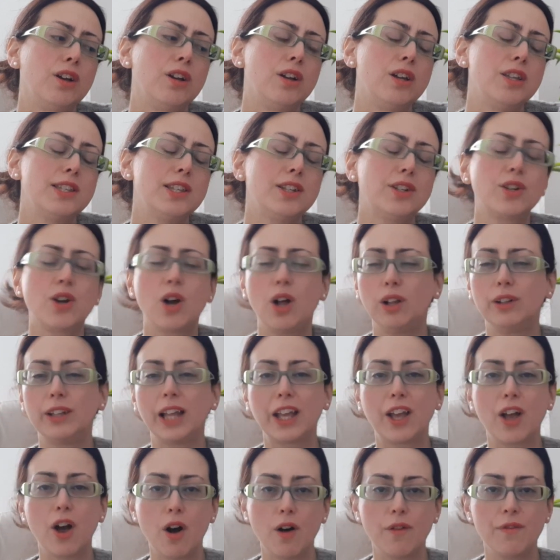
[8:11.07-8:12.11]
is it called a
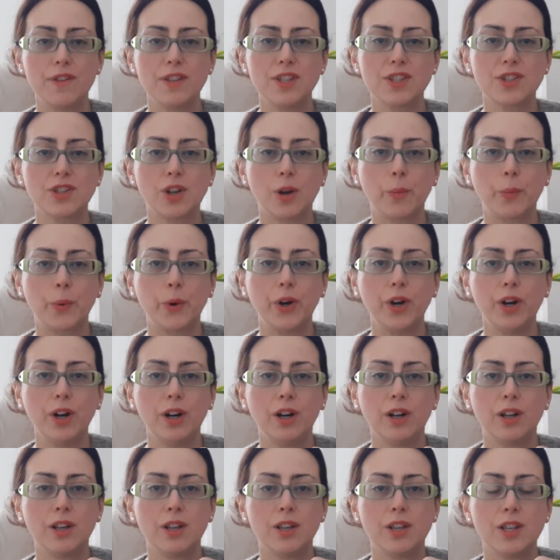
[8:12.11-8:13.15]
coffee stopper?
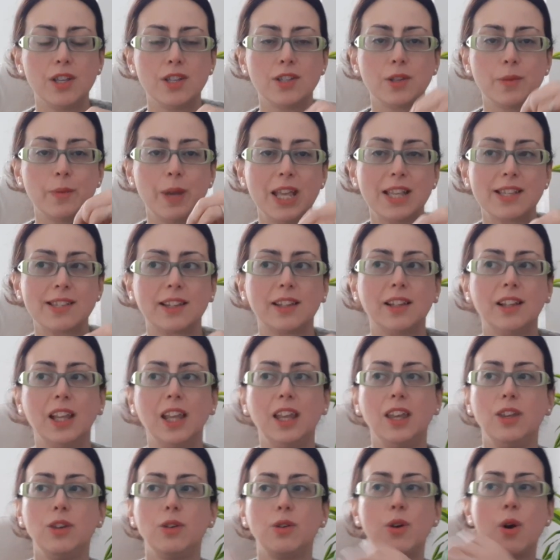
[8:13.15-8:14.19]
So basically
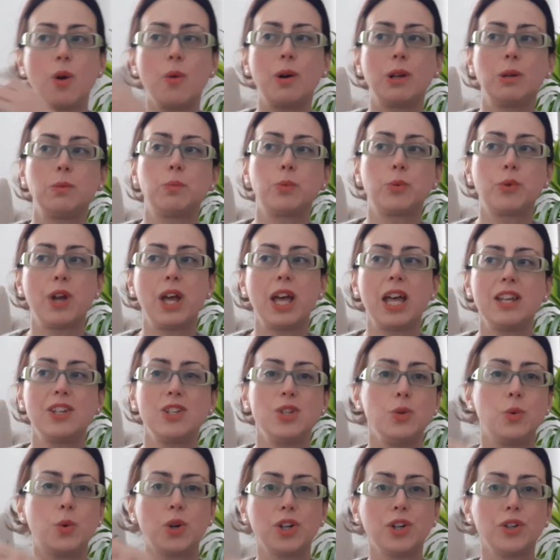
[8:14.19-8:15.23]
you go at Pret,
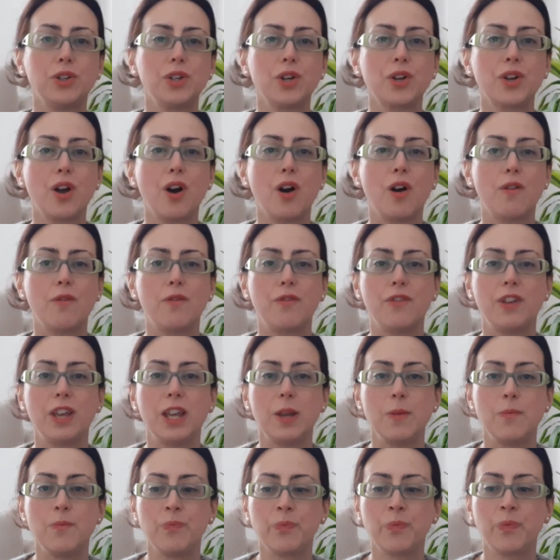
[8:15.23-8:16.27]
you order your
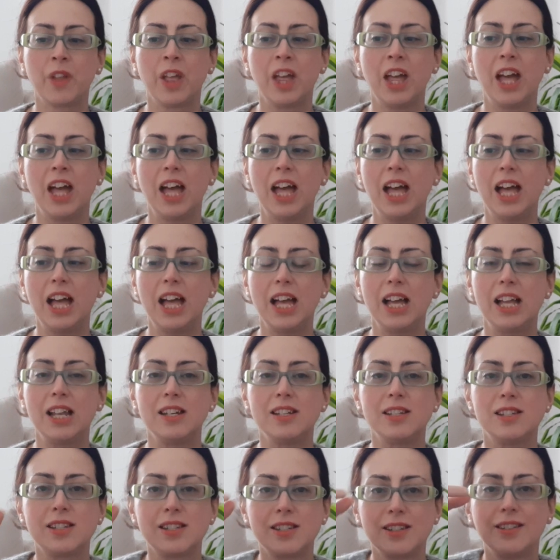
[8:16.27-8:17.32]
coffee,
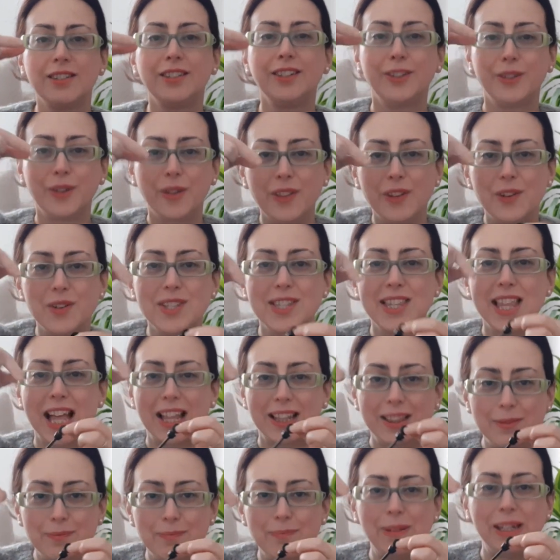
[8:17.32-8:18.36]
and you know there is that
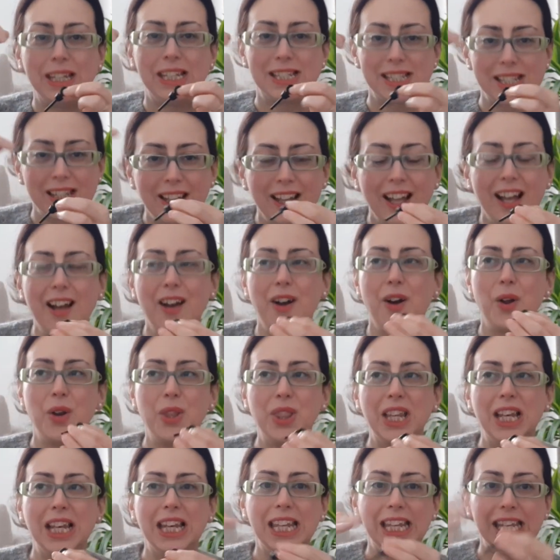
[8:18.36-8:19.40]
bit uh, on
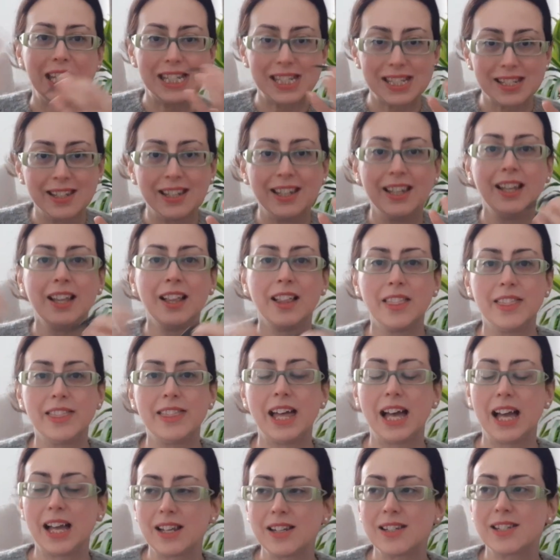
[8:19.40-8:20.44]
the lid
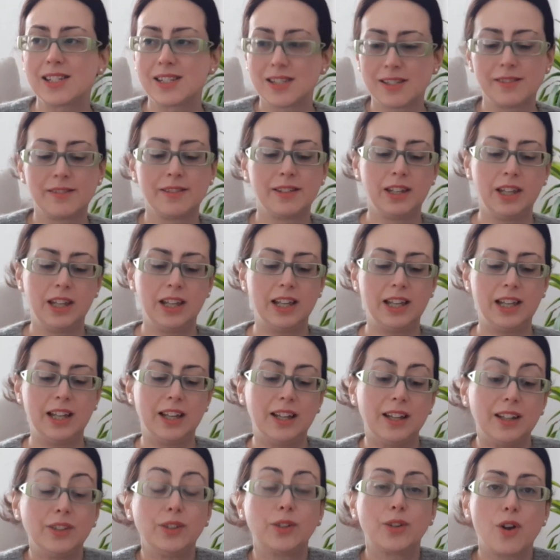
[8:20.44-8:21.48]
that
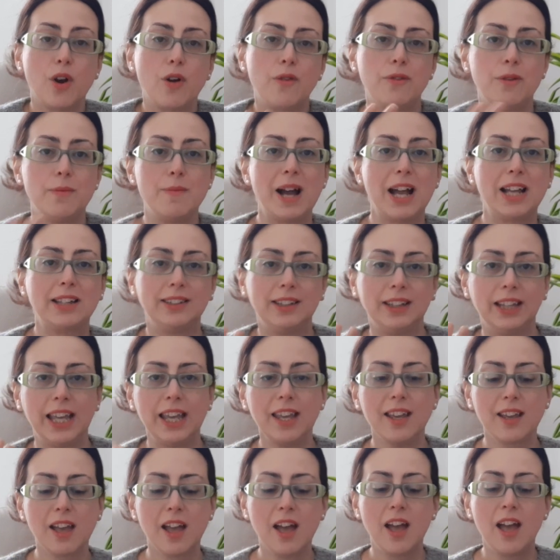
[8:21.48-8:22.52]
uh, your coffee might
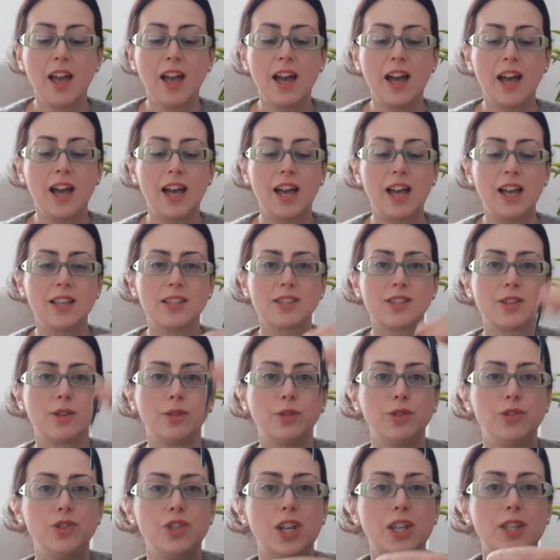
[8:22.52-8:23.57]
leak. Uh, so
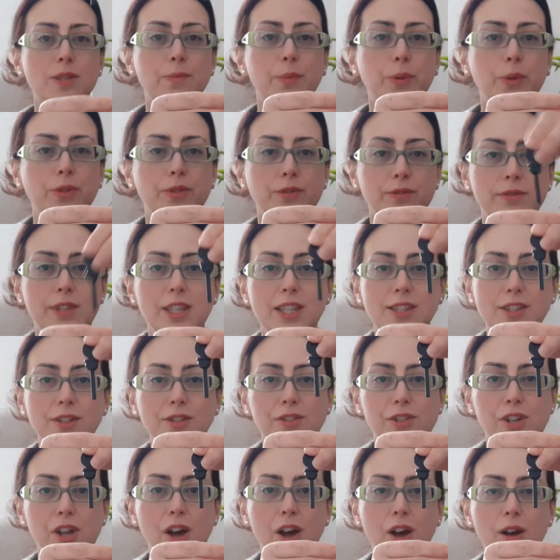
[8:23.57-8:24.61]
you just put this
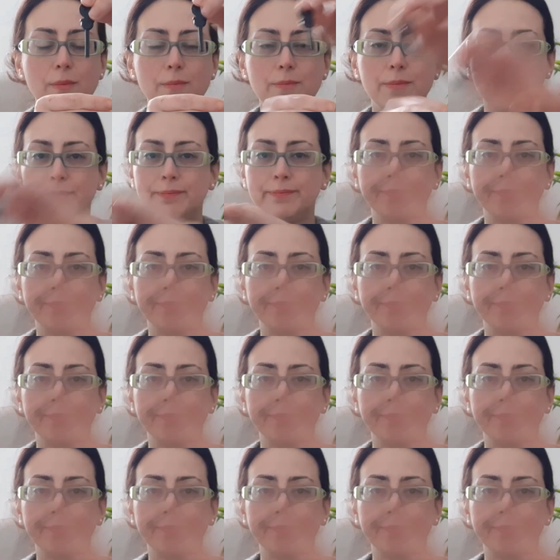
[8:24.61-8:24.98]
on top,